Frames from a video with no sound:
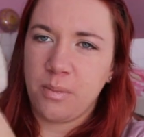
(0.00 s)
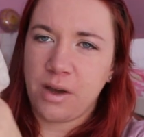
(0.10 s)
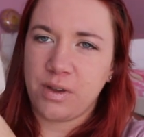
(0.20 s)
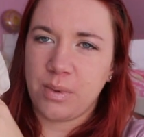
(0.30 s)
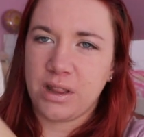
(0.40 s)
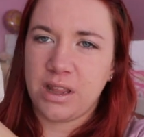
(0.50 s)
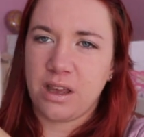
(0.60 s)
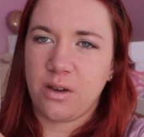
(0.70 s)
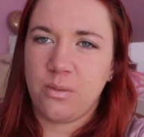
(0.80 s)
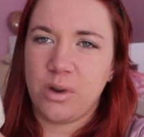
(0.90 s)
puffy bit
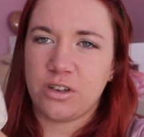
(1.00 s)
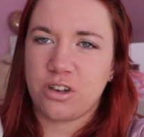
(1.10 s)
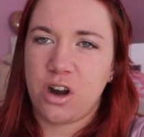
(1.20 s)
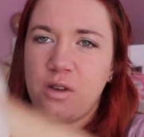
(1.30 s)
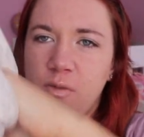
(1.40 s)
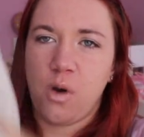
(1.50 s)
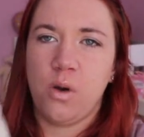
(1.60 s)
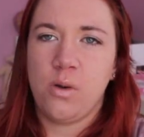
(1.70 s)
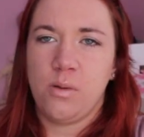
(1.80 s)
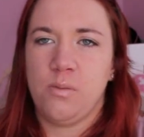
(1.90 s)
there which kind of
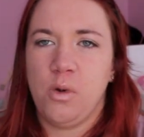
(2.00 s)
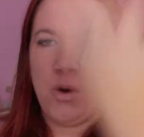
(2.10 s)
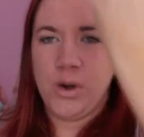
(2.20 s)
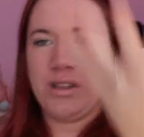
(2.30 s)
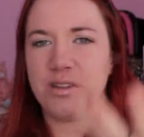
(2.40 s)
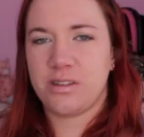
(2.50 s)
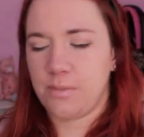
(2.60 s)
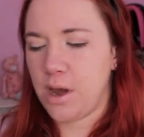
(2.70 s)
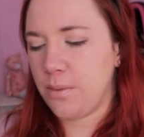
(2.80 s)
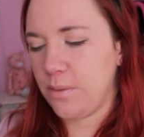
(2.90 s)
hoists
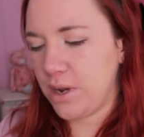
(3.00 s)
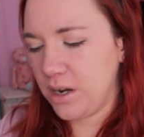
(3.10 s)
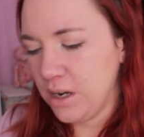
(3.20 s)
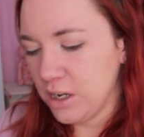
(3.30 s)
them up a bit.